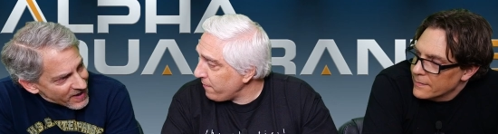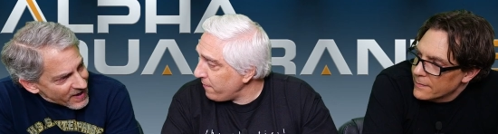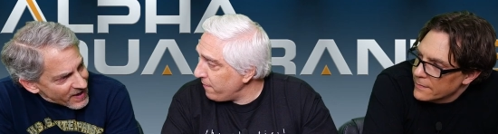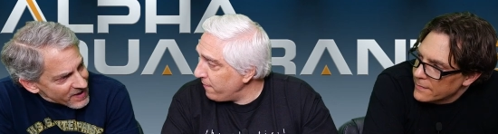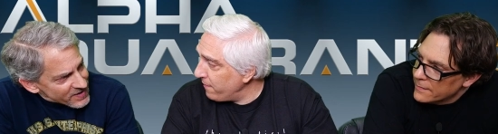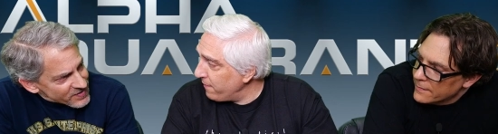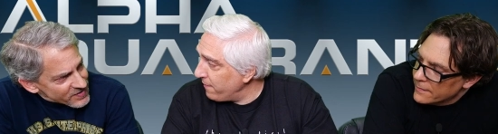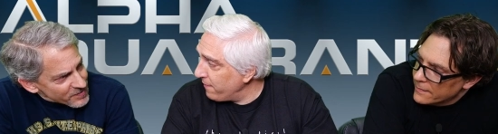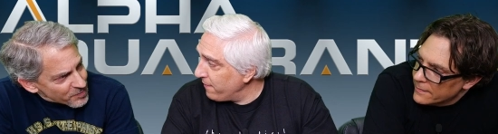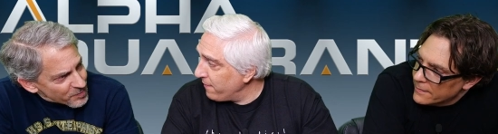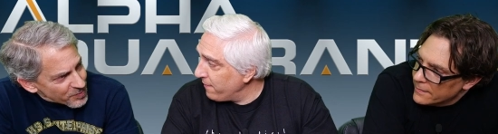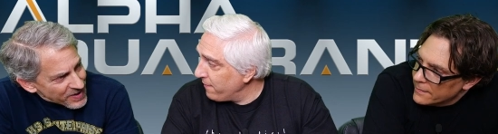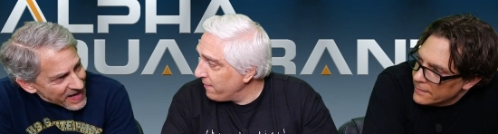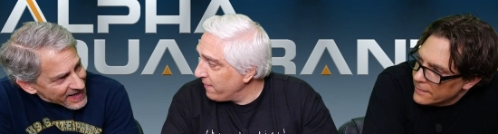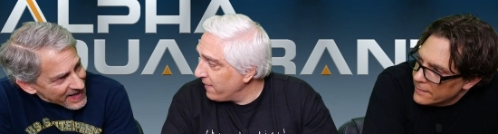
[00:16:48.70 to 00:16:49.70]
Speaker 1: as
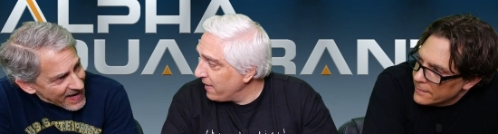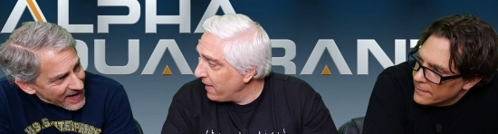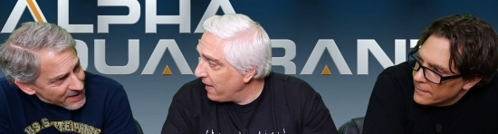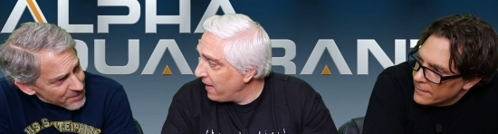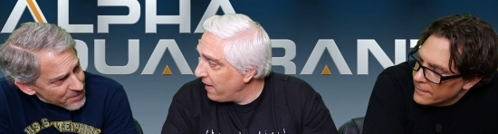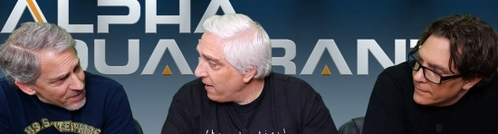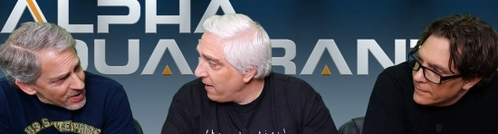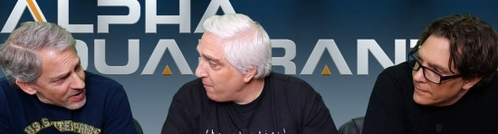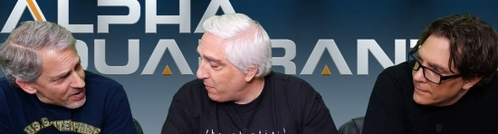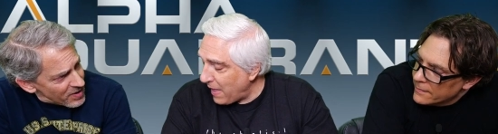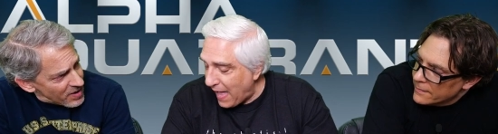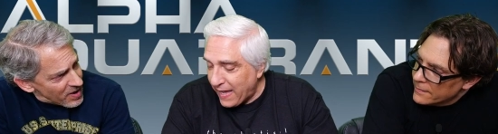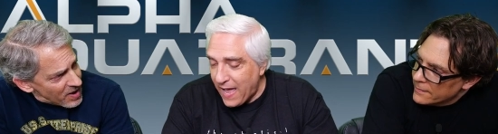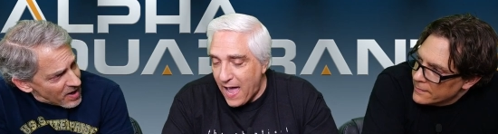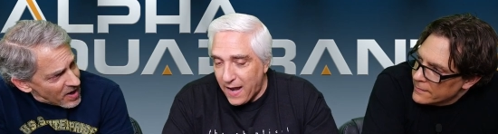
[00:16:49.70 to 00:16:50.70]
Black Adam?
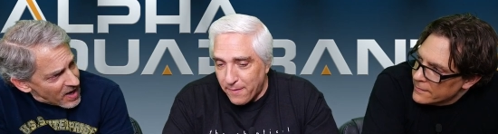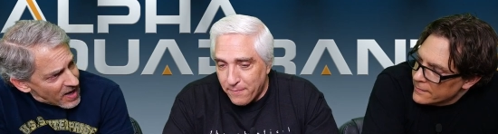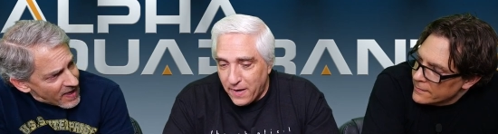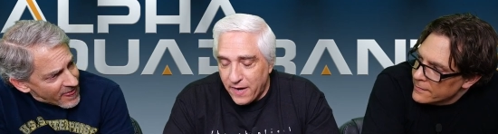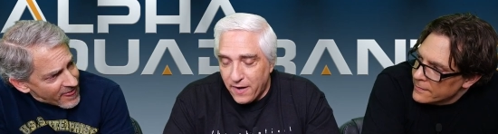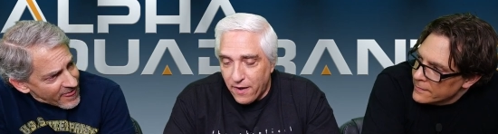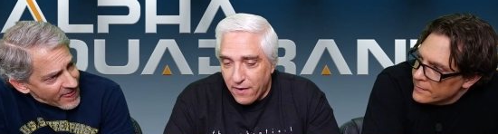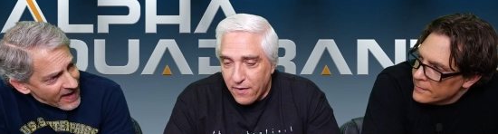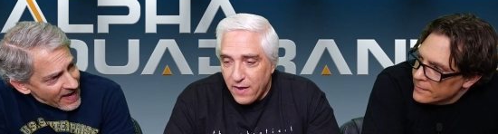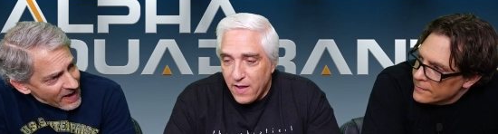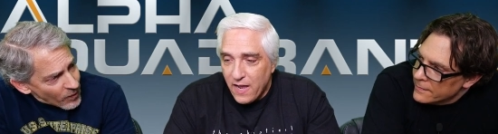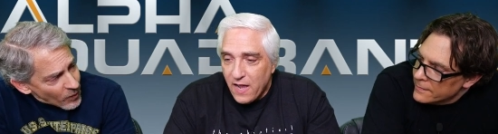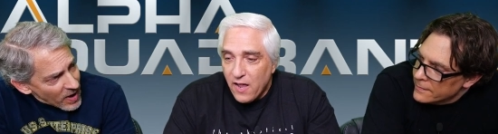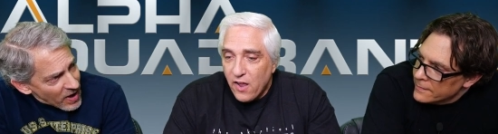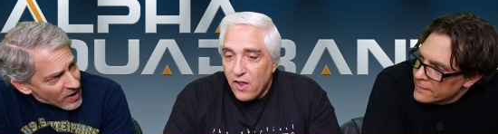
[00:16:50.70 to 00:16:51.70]
Speaker 2: Black Adam, I know. That
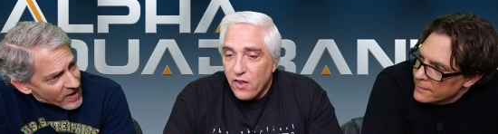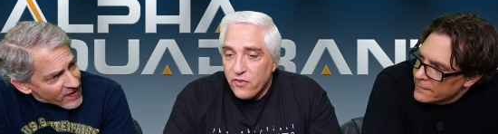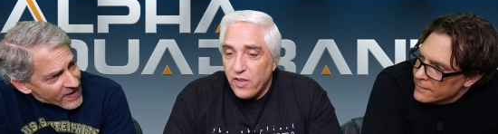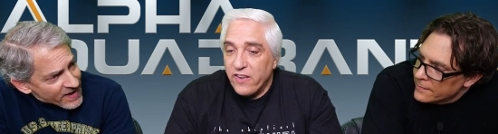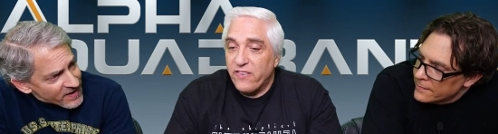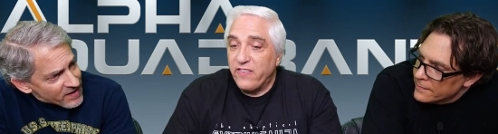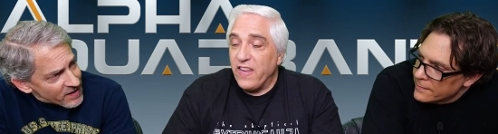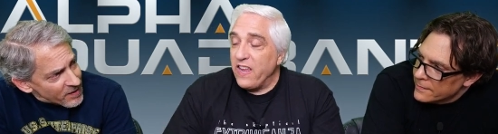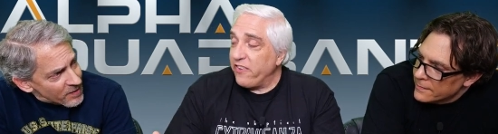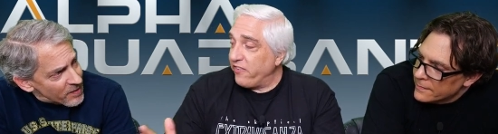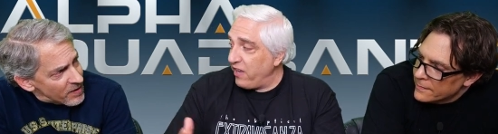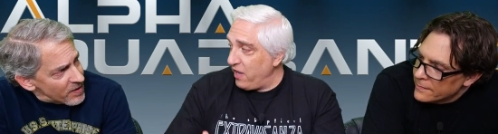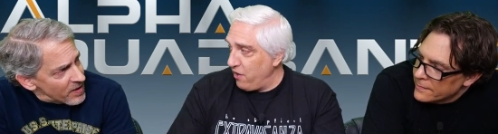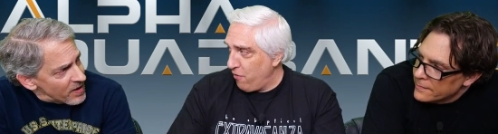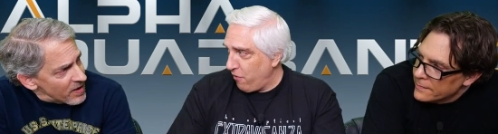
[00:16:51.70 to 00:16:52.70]
Speaker 1: wow. So it's
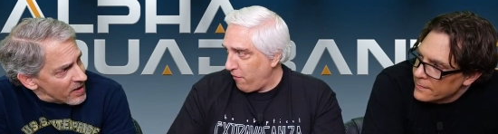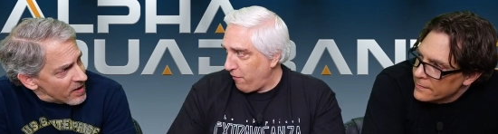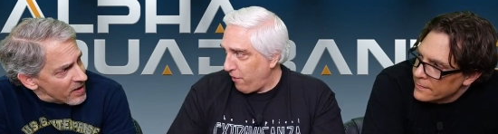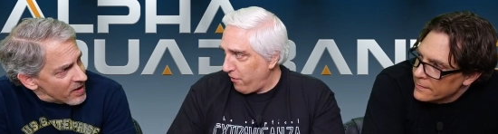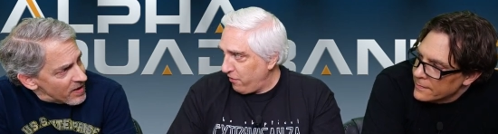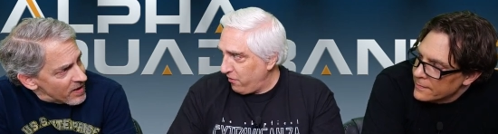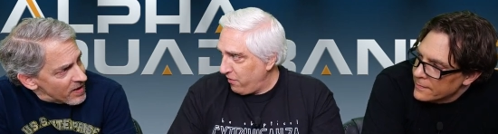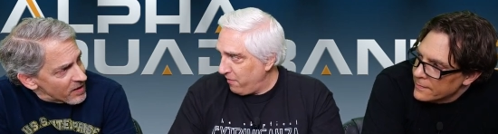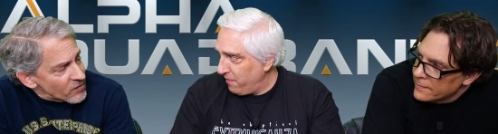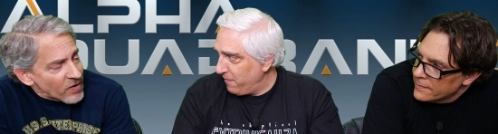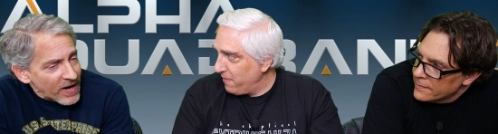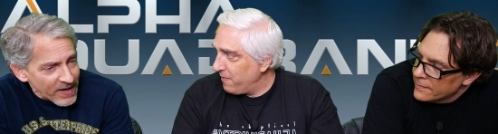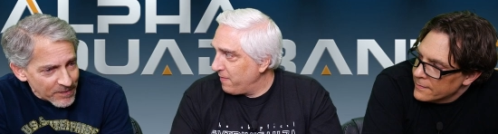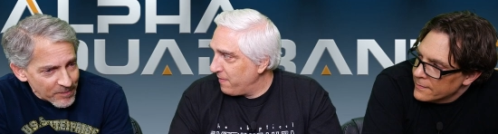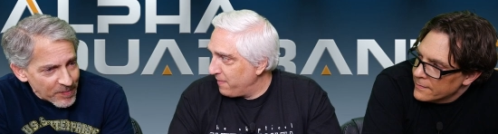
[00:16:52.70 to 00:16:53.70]
DC Universe,
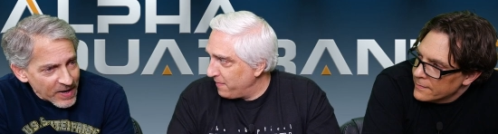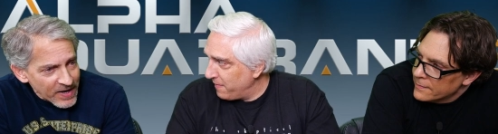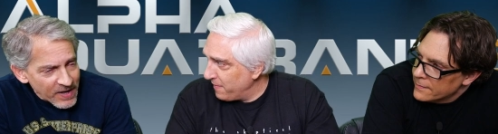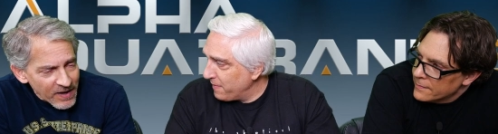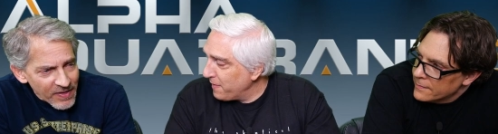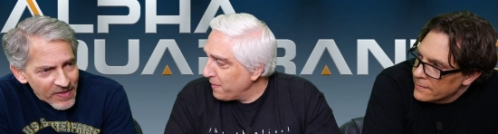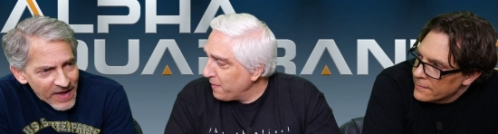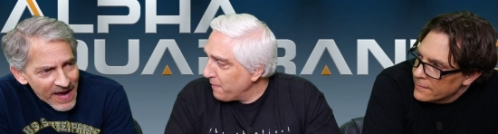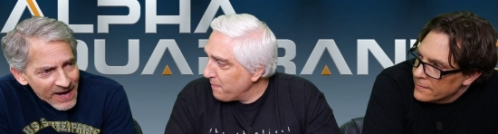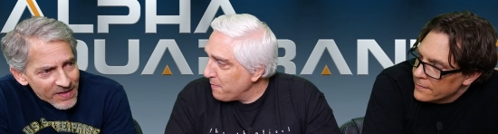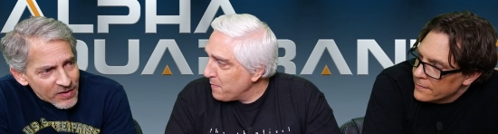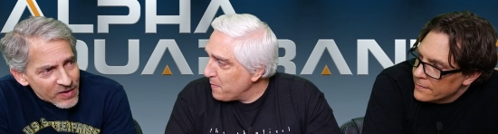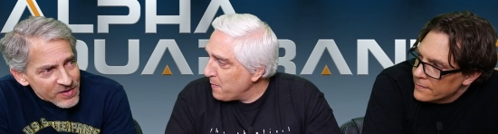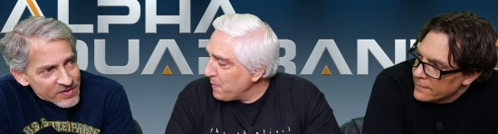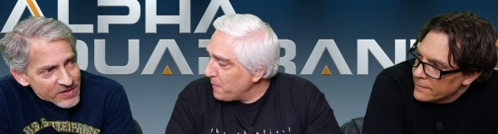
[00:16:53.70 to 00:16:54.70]
right? But uh, that
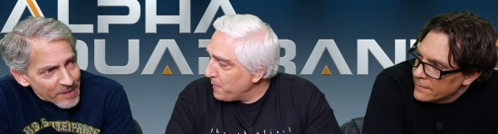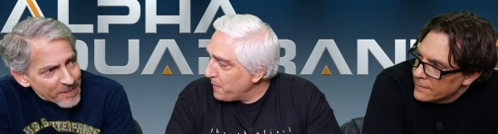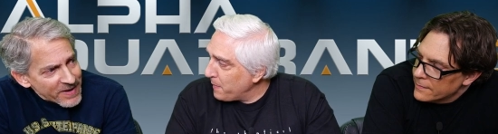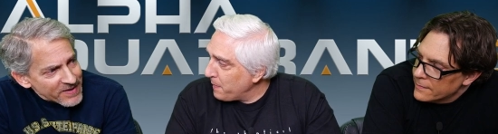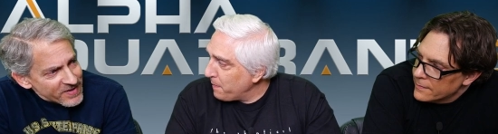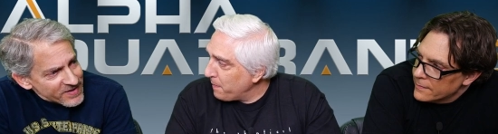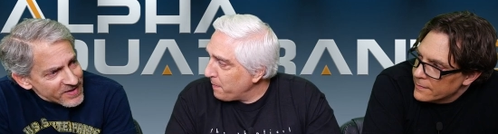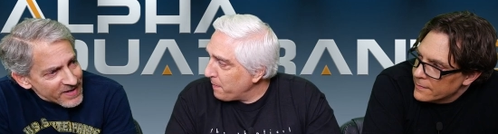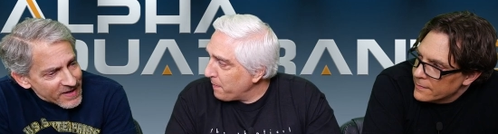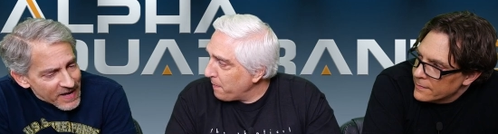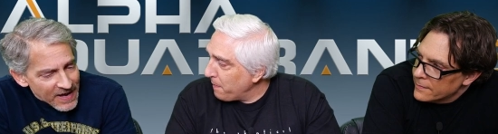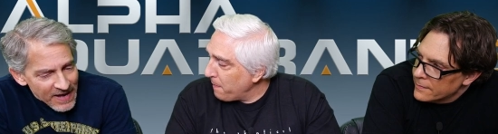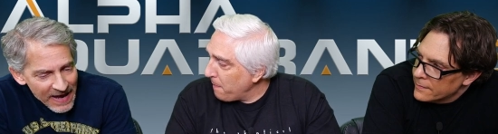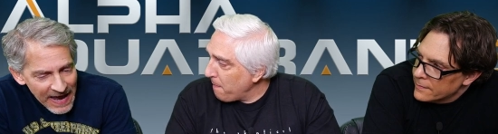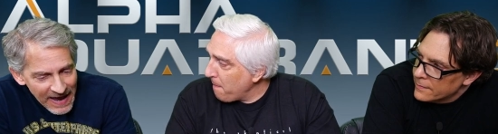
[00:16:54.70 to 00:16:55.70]
looks. I mean, just to
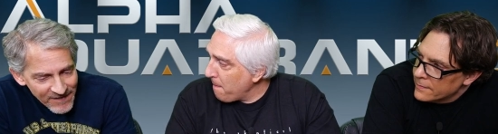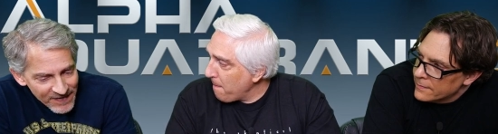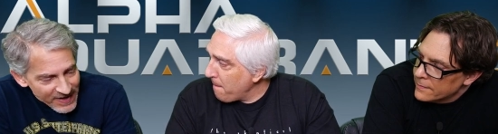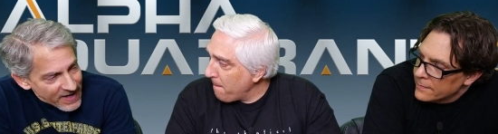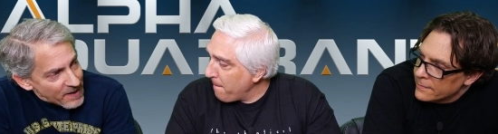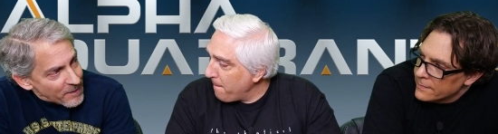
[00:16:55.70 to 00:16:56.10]
have him